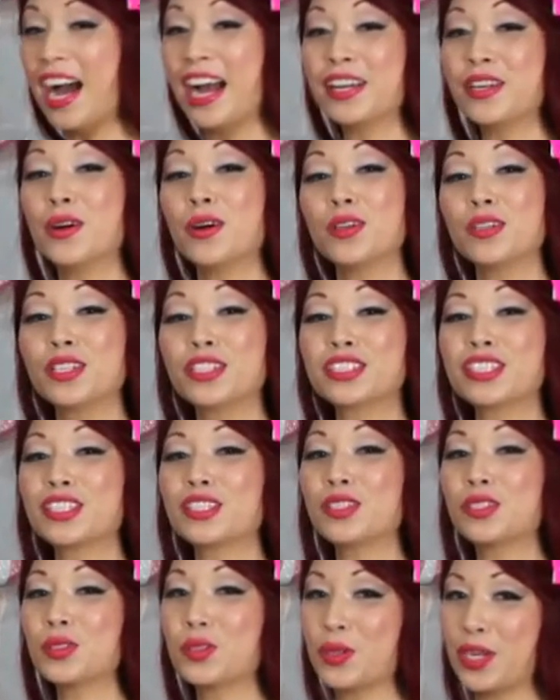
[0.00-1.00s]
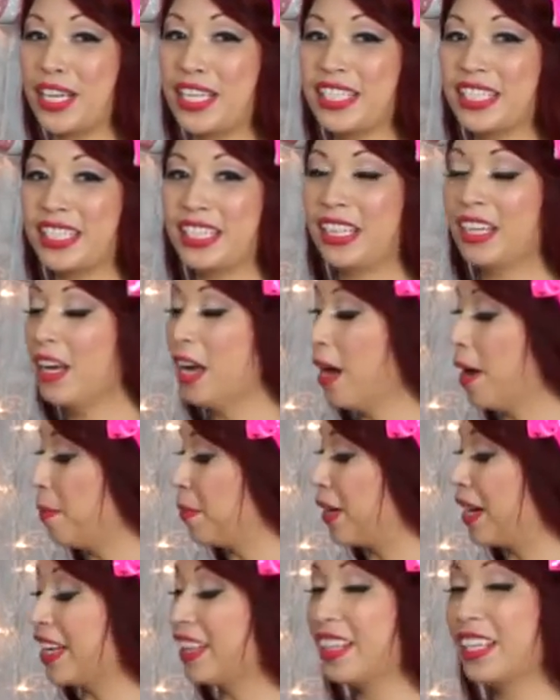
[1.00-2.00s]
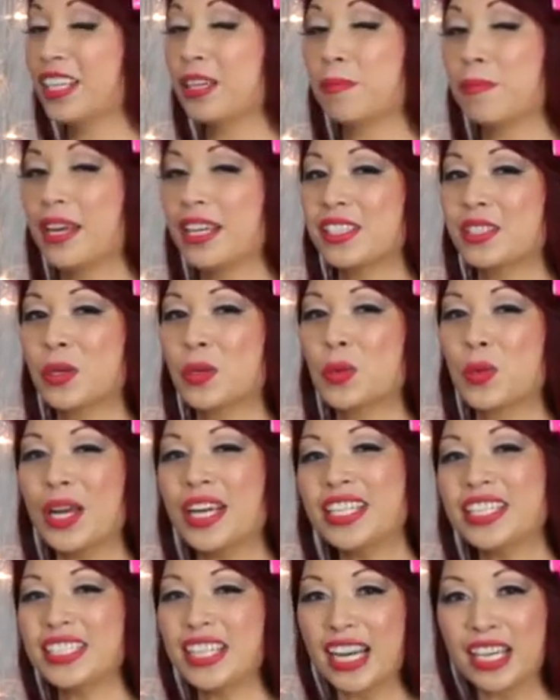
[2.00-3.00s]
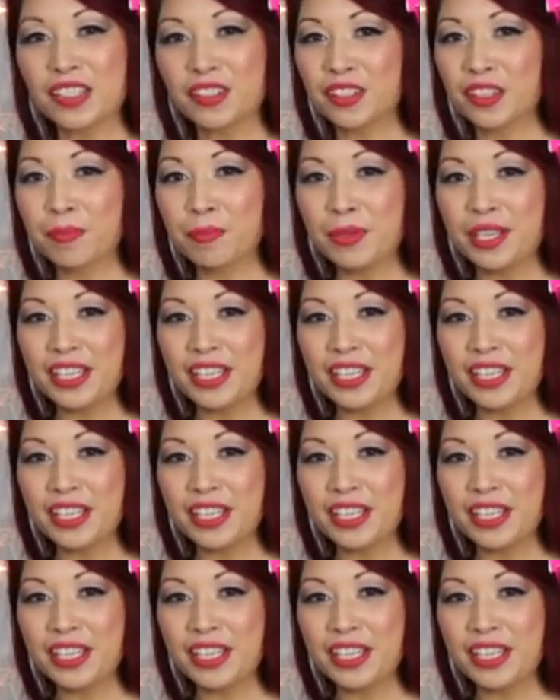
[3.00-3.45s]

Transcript: I know it looks a little crazy, but I think it makes a great decorative